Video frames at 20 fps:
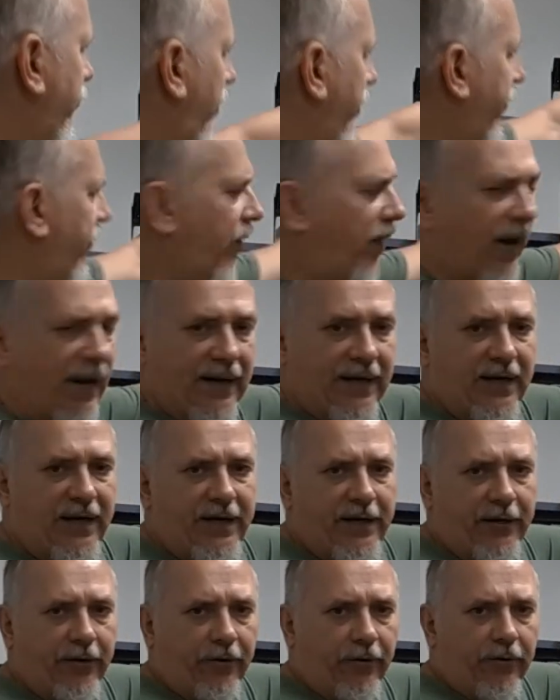one right
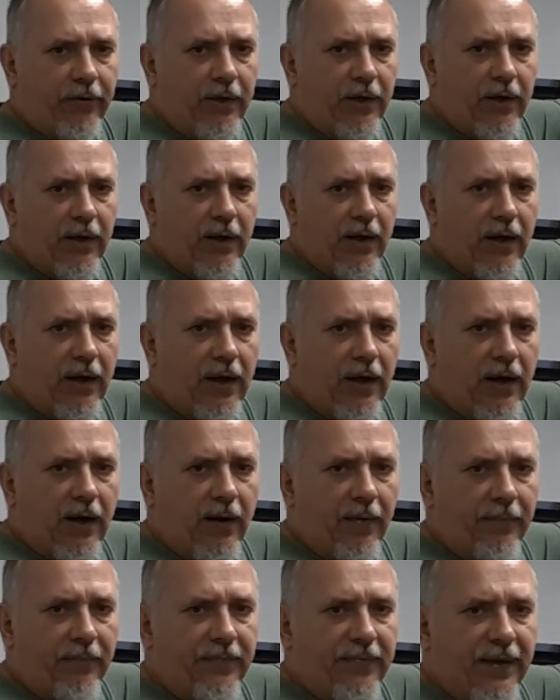here.
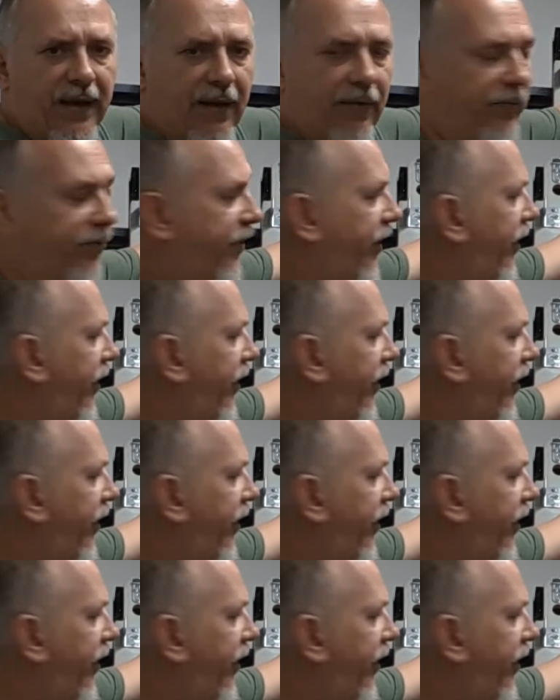Now